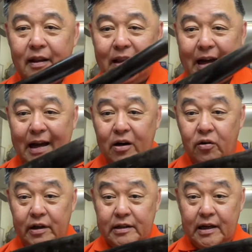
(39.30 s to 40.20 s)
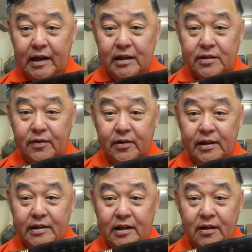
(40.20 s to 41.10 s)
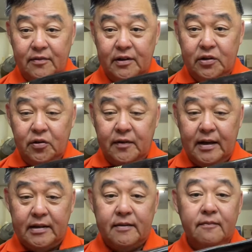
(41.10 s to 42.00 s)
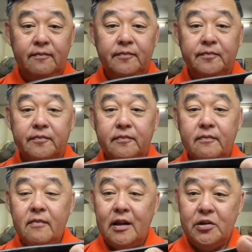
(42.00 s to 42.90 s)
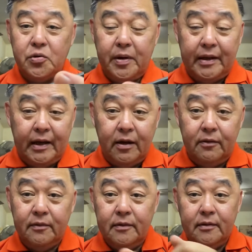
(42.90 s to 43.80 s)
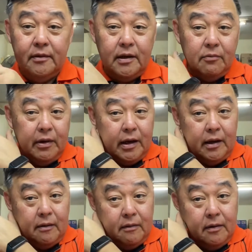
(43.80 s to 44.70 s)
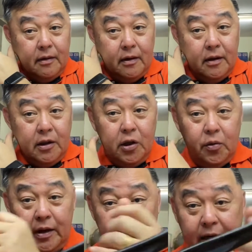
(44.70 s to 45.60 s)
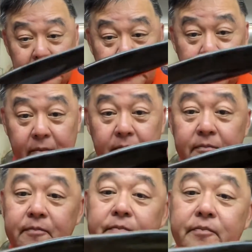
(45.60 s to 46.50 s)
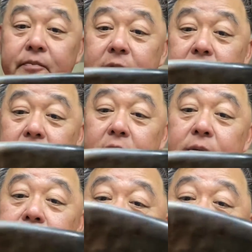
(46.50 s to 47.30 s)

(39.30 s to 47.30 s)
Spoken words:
dark on his colors for this type of a shofar, straighten out that we can tune it nicely. So,